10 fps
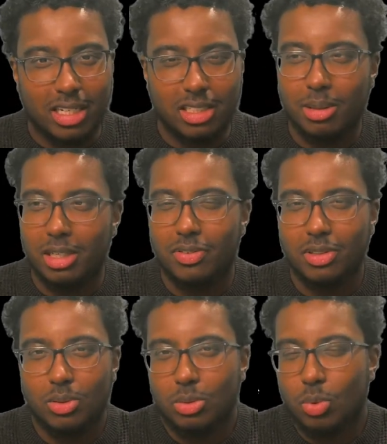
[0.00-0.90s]
So even
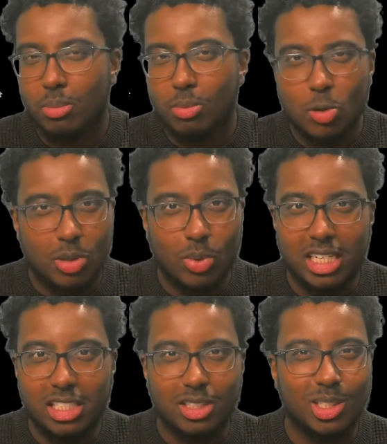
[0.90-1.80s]
there's one moment where
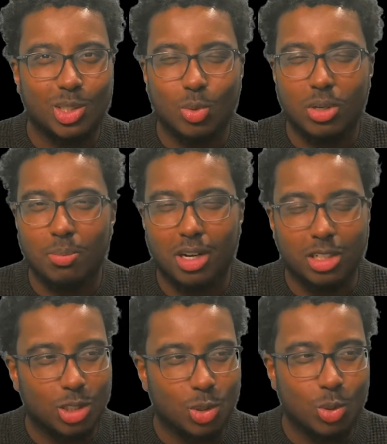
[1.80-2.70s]
he's just shoulder
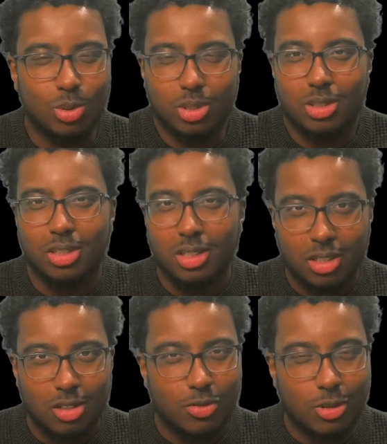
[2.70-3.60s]
barge Kudus
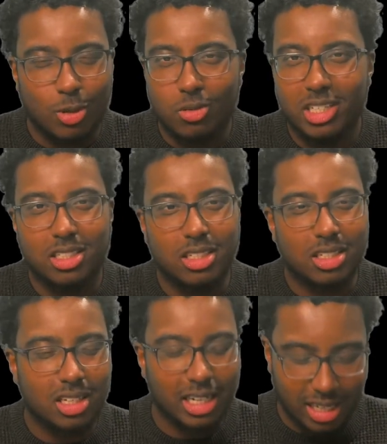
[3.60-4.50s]
for no reason. It's
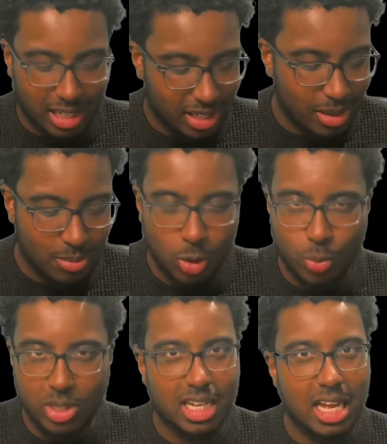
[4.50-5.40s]
like him,
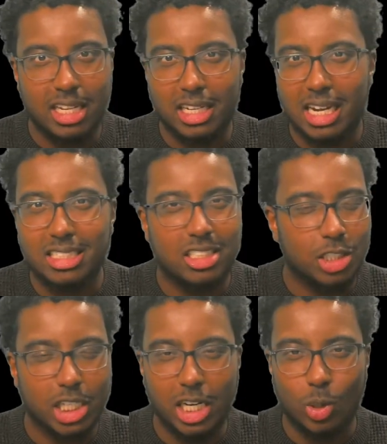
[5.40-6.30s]
Lewis-Skelly, and
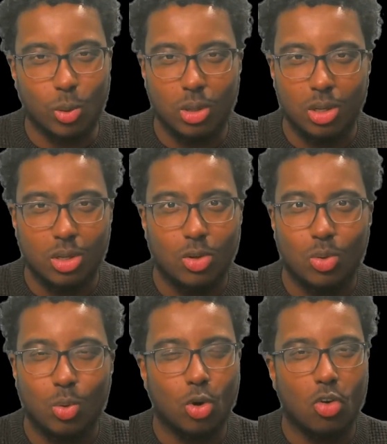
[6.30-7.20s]
Zinchenko
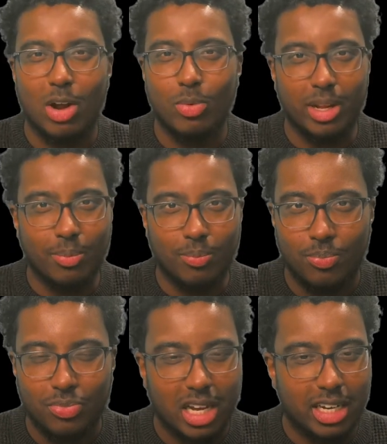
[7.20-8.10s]
all around him,
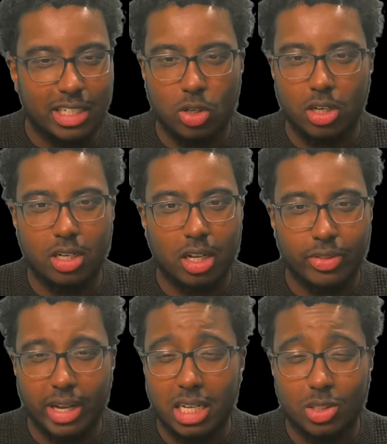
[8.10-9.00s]
and he's gone and done
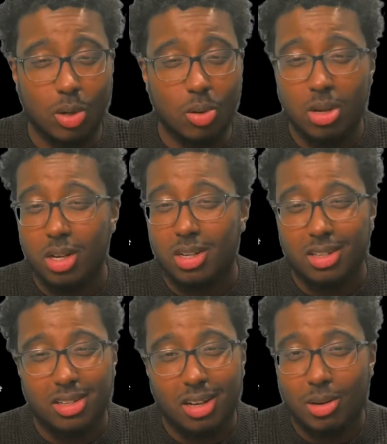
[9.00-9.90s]
that. So
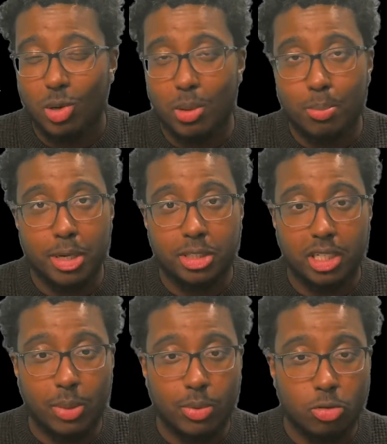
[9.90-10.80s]
I'm not impressed today
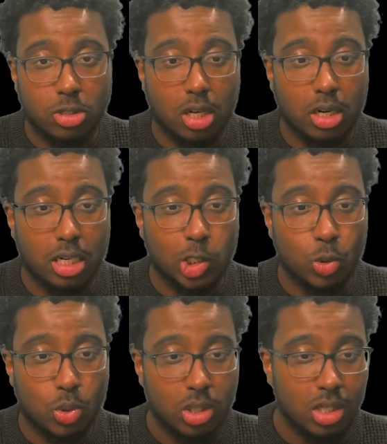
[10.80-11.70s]
with Trossard at
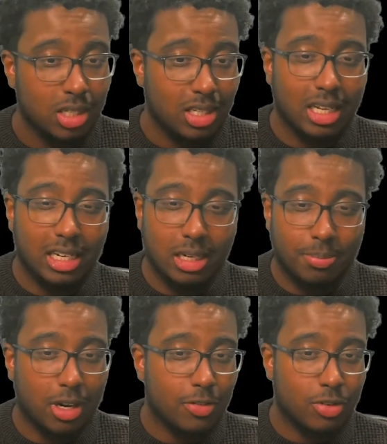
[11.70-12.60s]
all. And
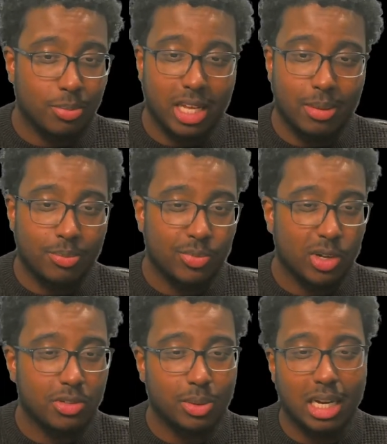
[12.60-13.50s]
apart from him,
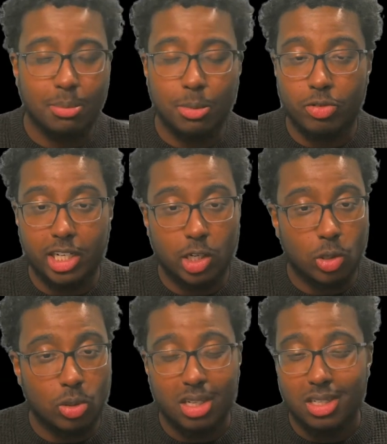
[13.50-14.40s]
obviously we had
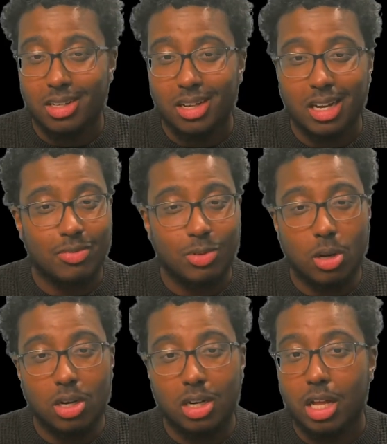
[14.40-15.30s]
Merino. I've got
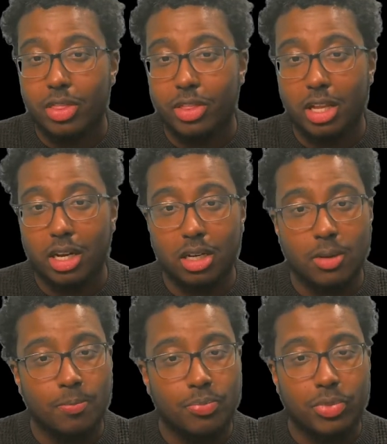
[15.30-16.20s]
nothing.
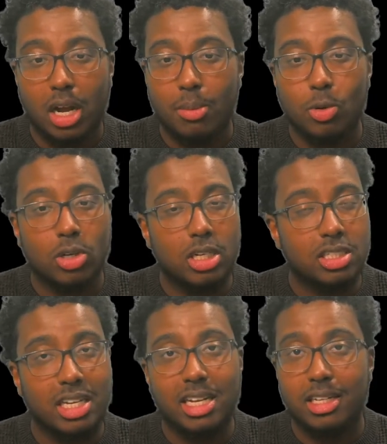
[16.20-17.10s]
I'm not going to say
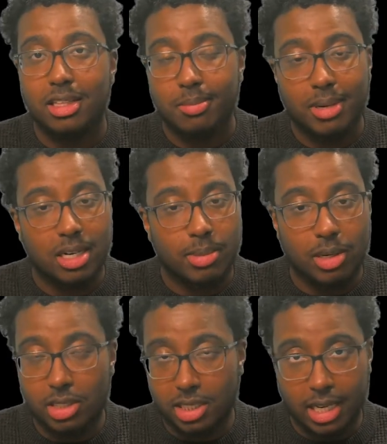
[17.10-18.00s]
anything bad about
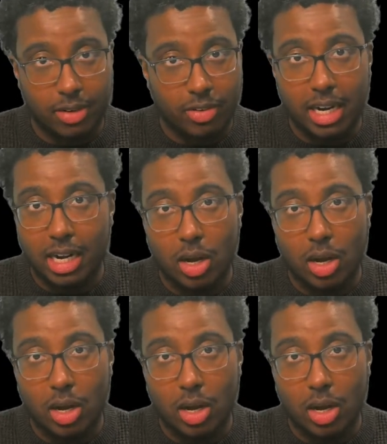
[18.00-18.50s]
this guy right now.